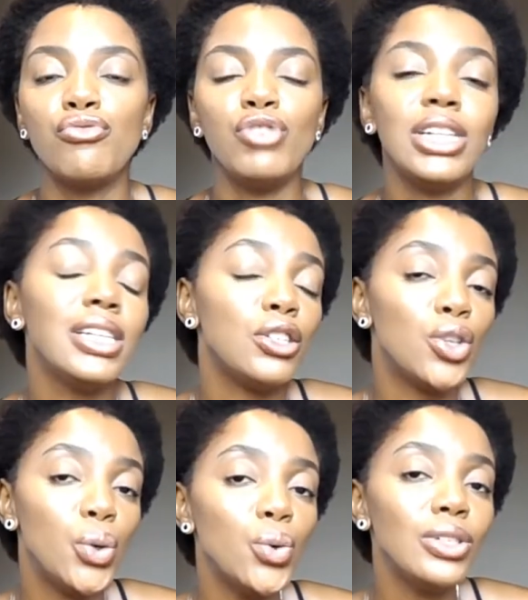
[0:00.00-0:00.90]
really
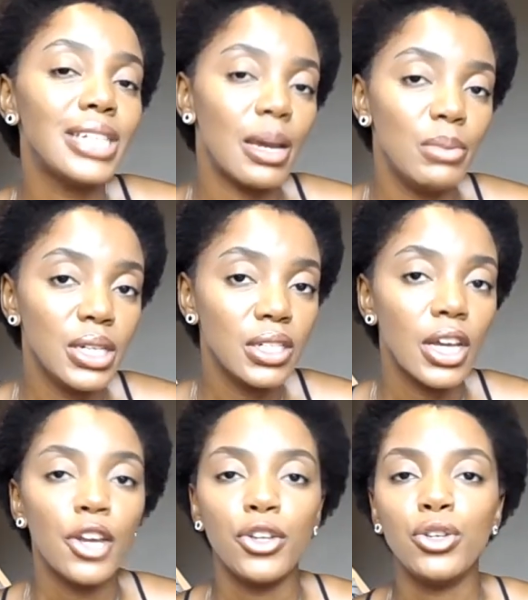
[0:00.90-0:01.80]
too damaged,
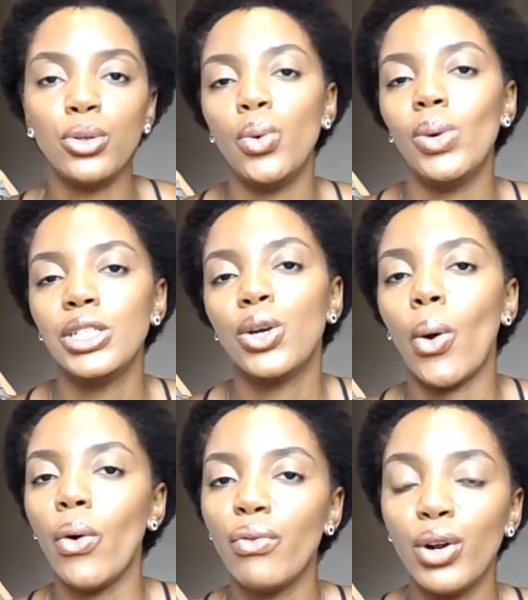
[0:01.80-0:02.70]
you don't want to
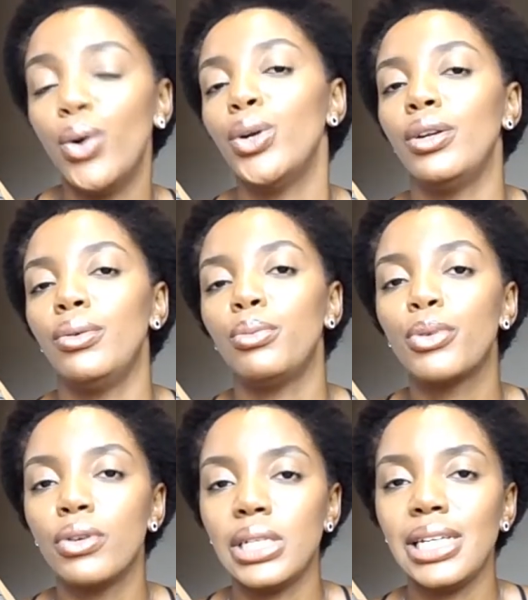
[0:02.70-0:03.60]
overload it with
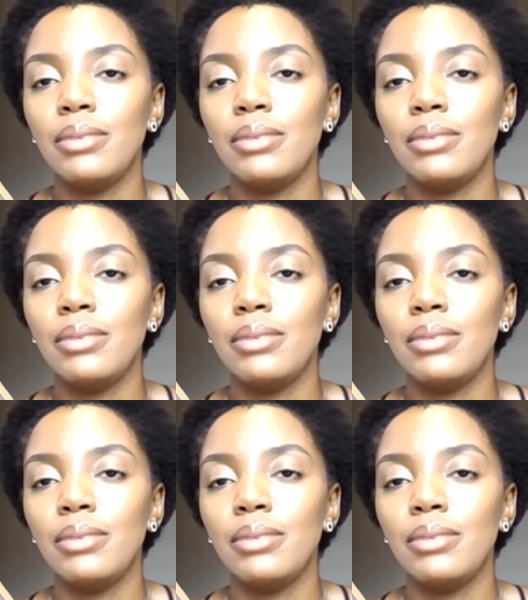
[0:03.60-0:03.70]
protein,